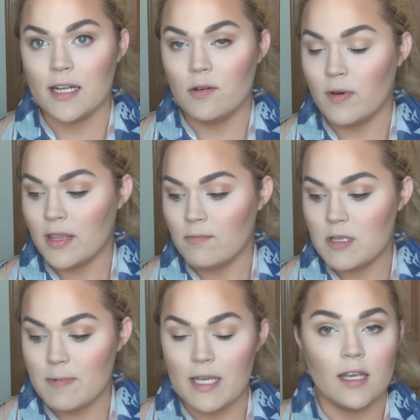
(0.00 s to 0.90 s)
I don't want them
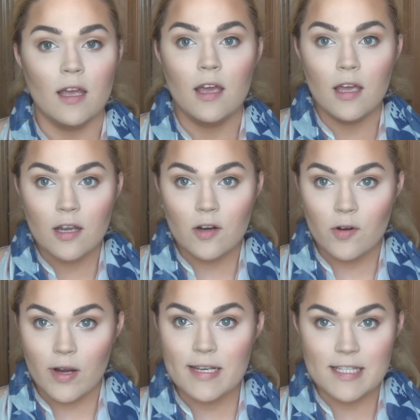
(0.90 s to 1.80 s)
to be
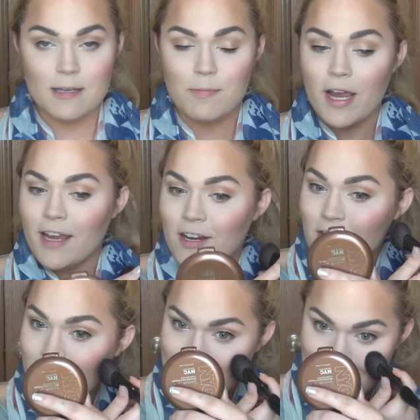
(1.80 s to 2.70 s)
crazy bright
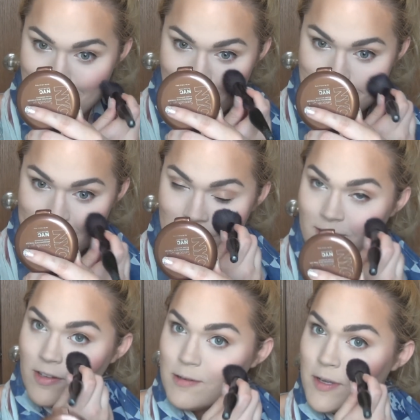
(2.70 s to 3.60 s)
or crazy
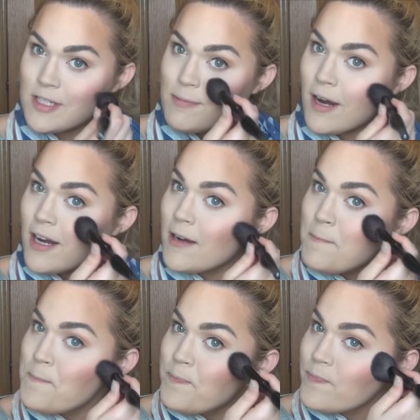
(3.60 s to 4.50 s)
pigmented for the most part.